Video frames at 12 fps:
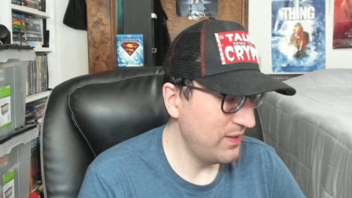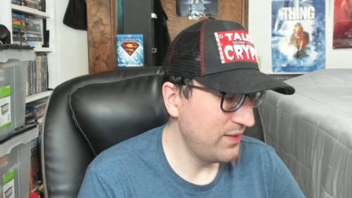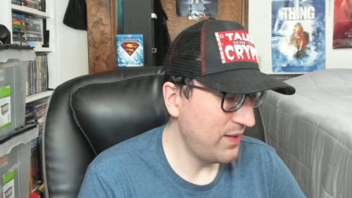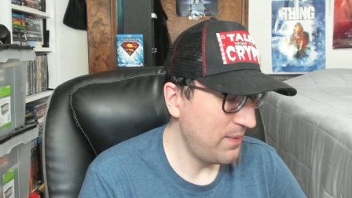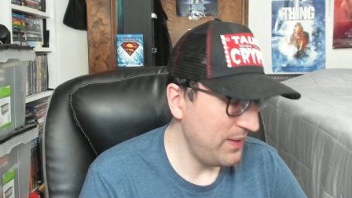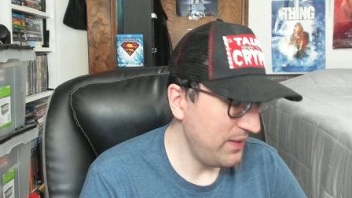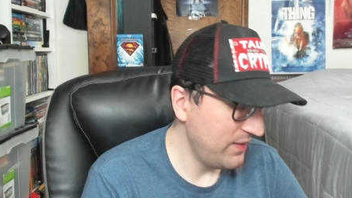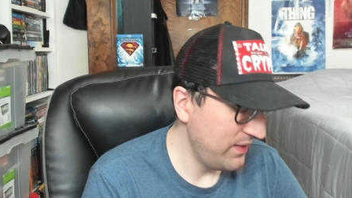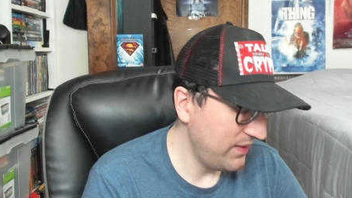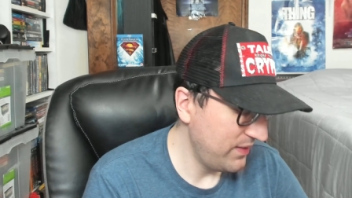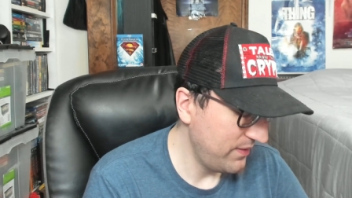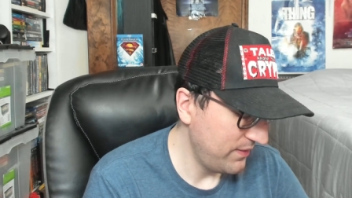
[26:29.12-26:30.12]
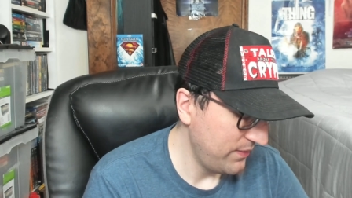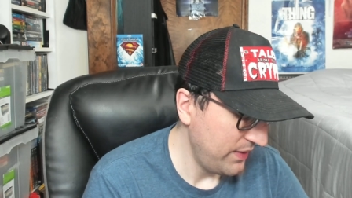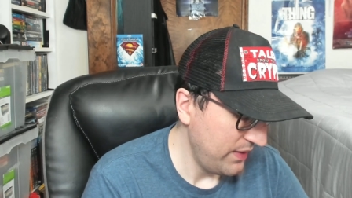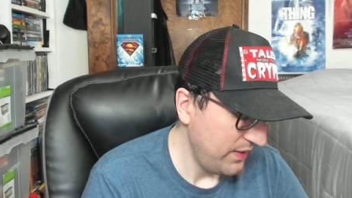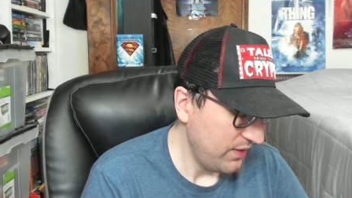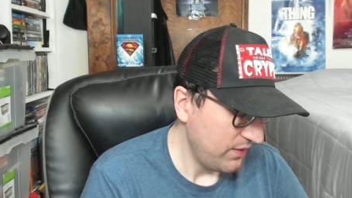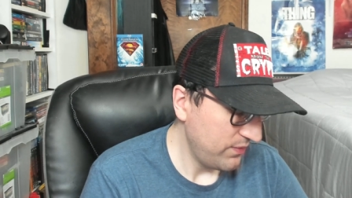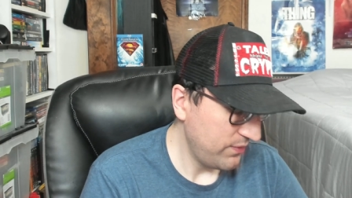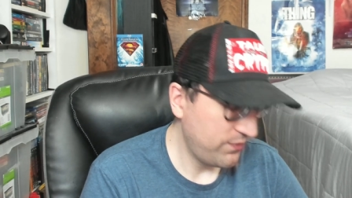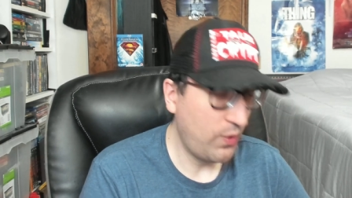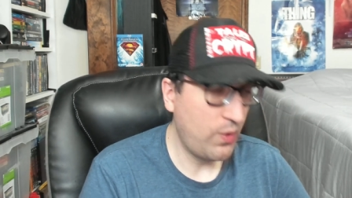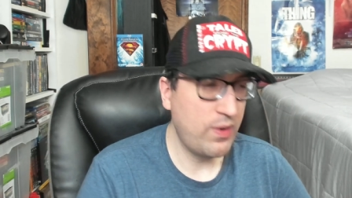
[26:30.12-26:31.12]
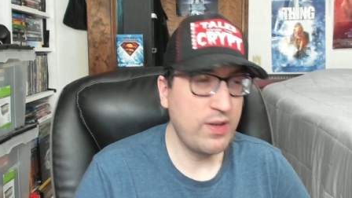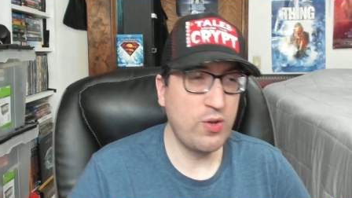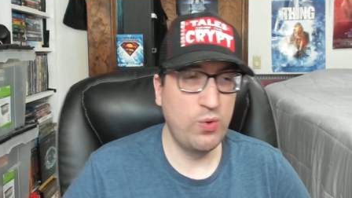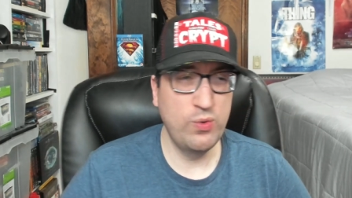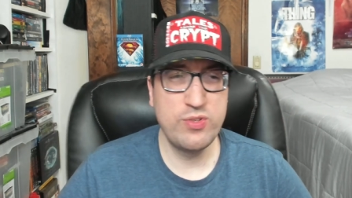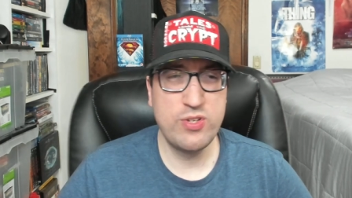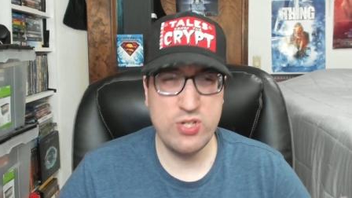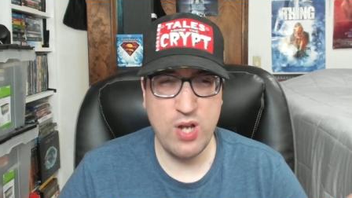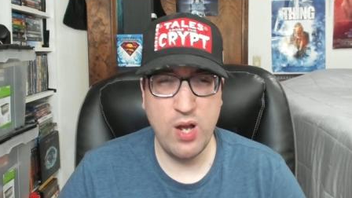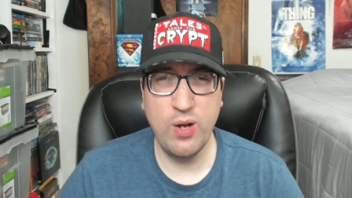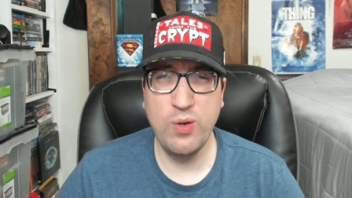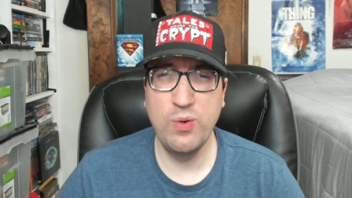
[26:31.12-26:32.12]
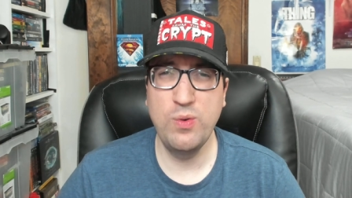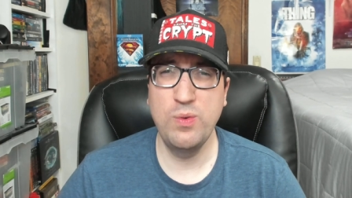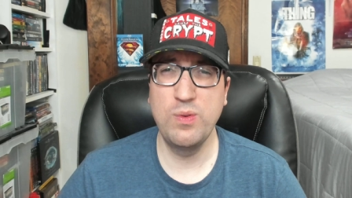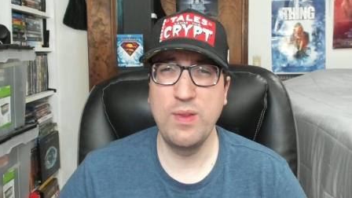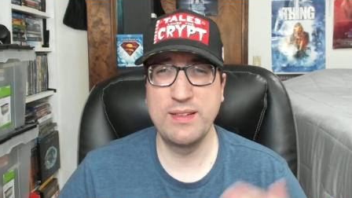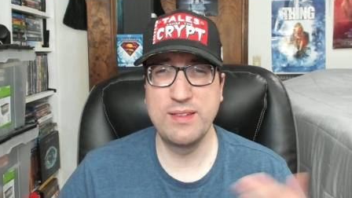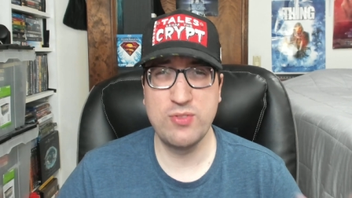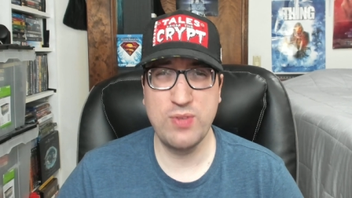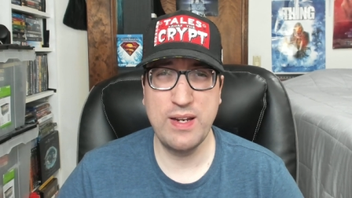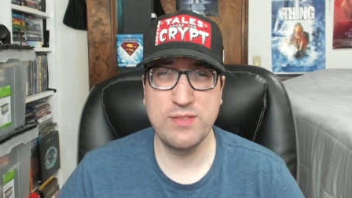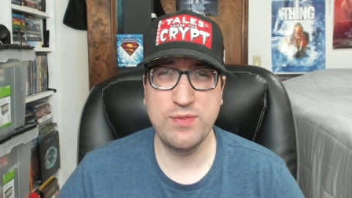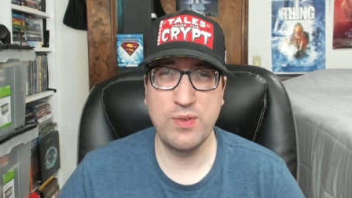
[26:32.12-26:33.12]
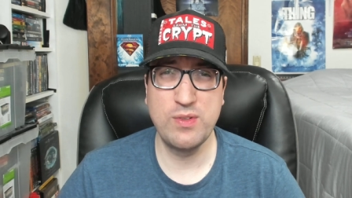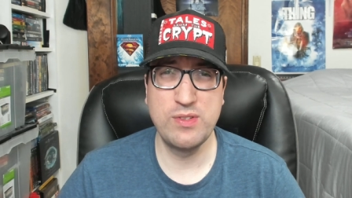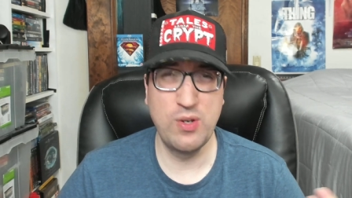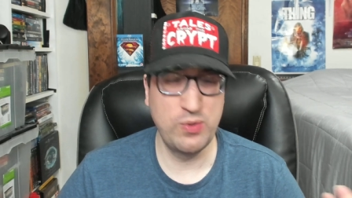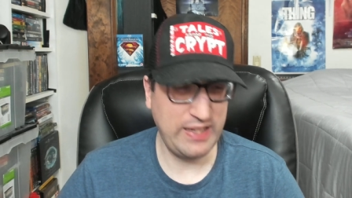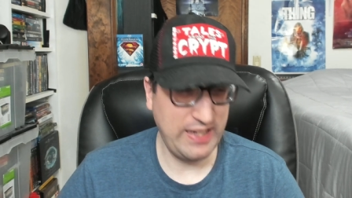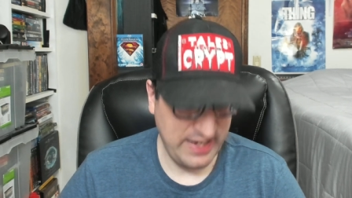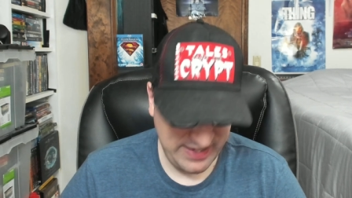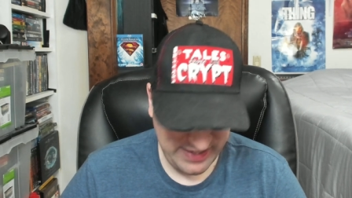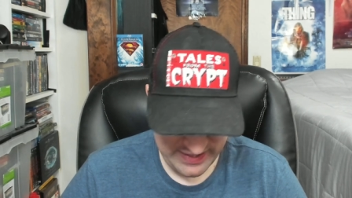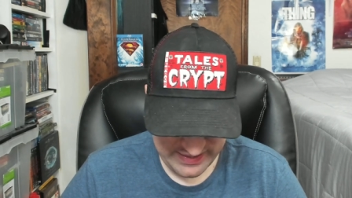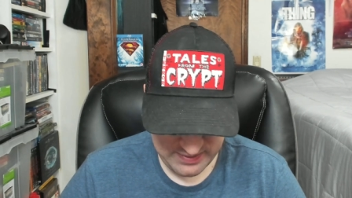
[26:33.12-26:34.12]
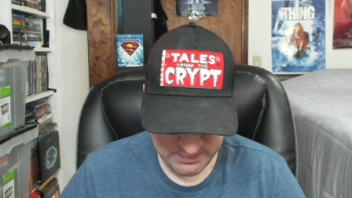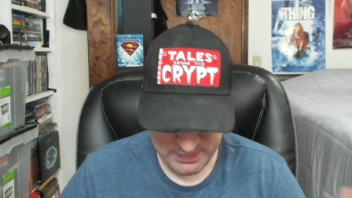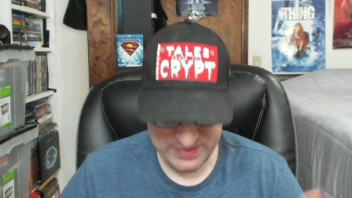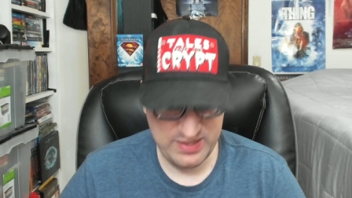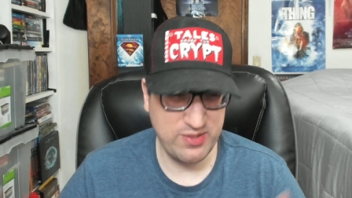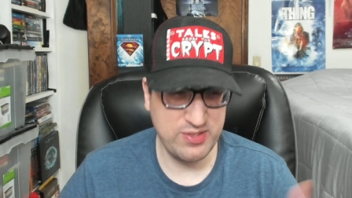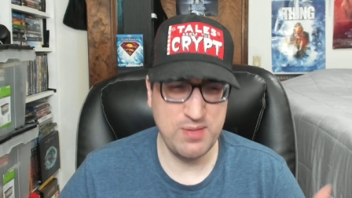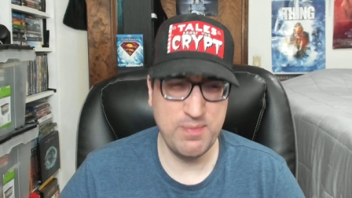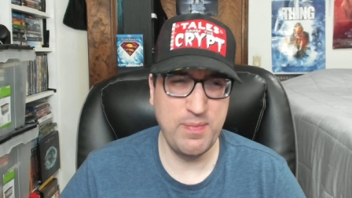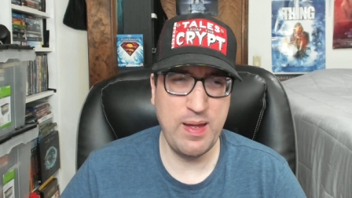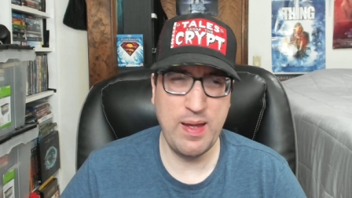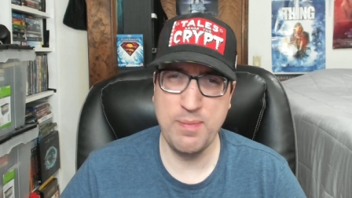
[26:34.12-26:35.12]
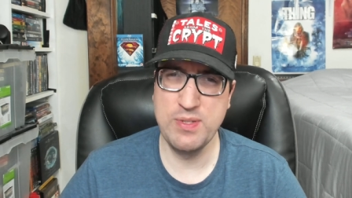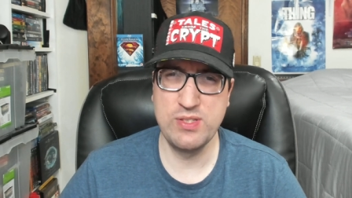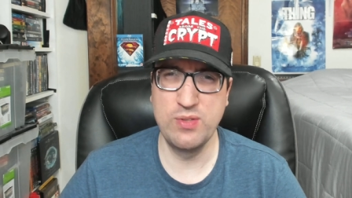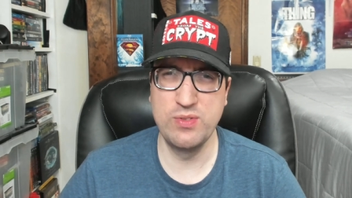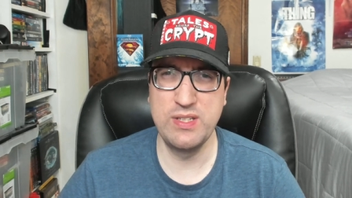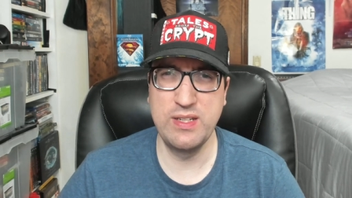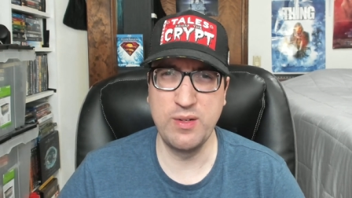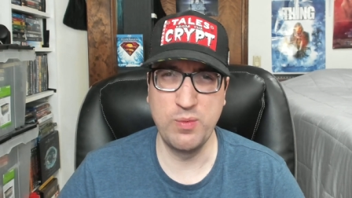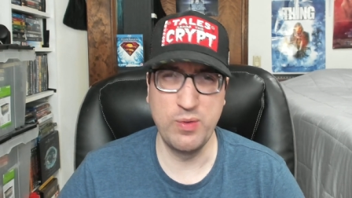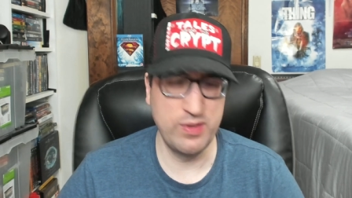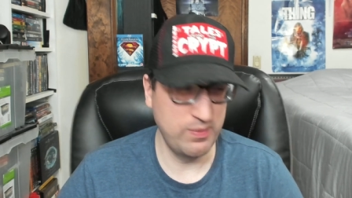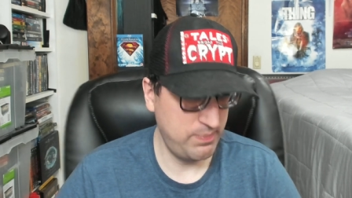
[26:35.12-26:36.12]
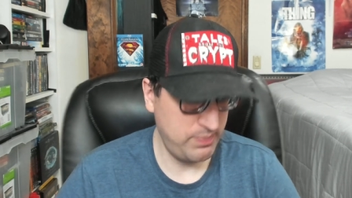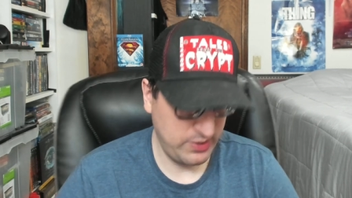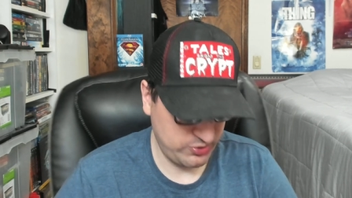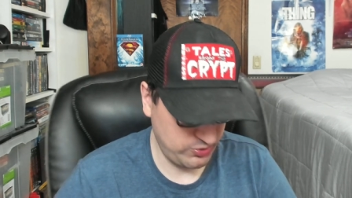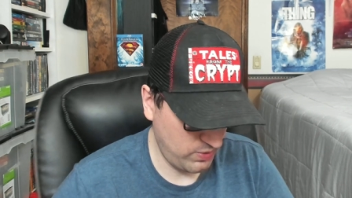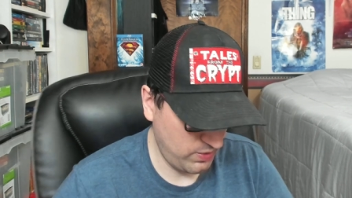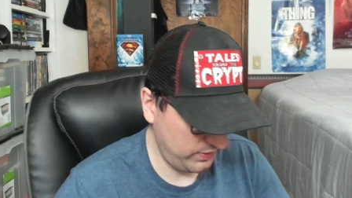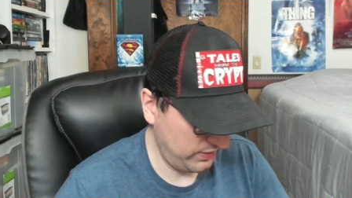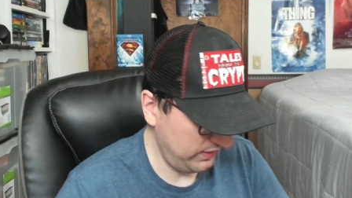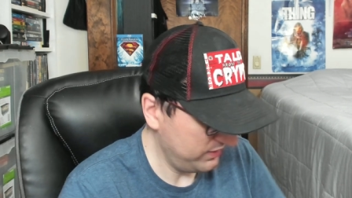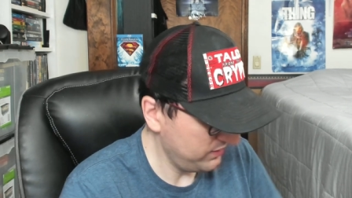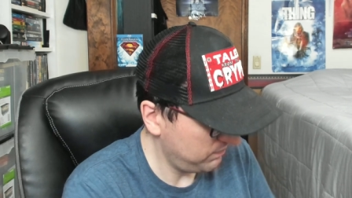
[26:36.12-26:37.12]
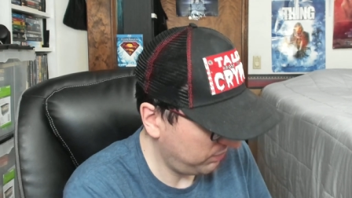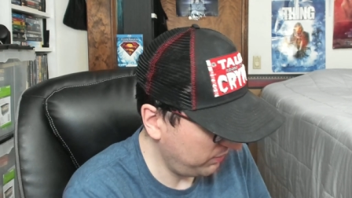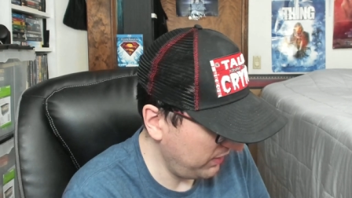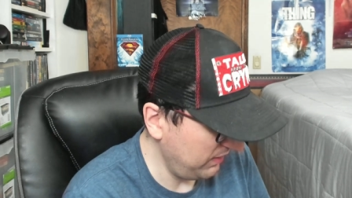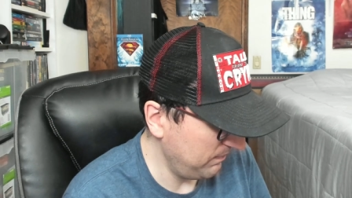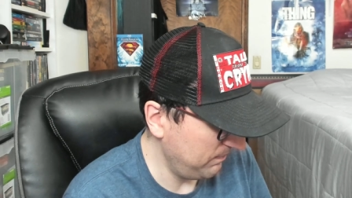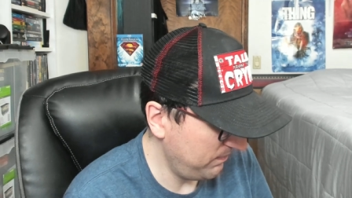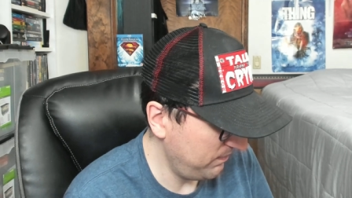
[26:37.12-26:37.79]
I mean, for an old show, like the transfer is okay, but there are some episodes here where the picture quality is pretty